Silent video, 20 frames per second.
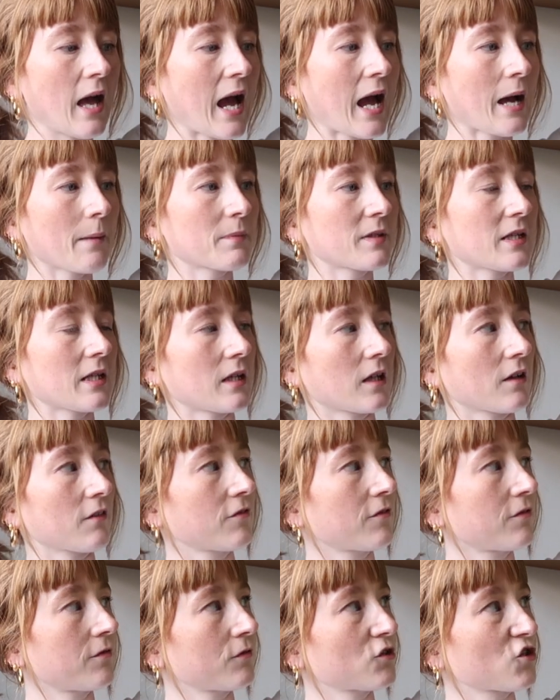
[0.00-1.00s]
Absolutely
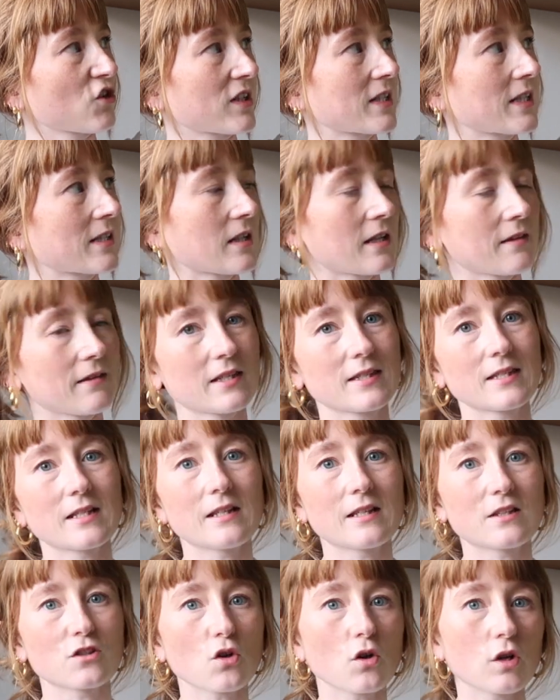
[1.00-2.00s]
love dresses like this in
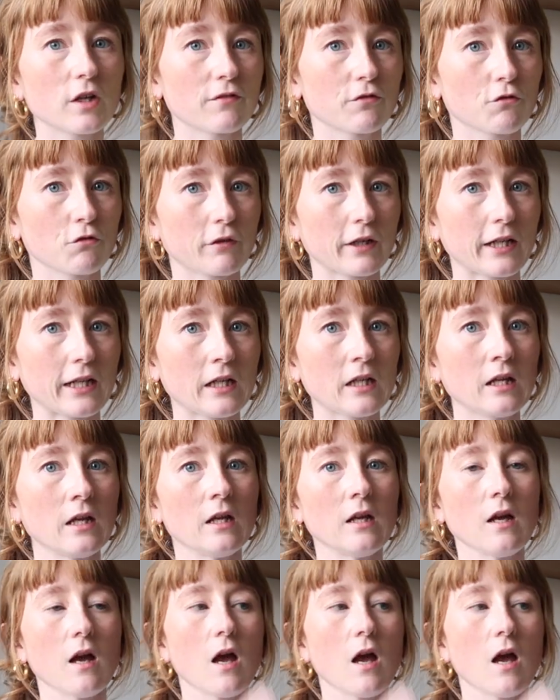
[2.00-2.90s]
this olive green.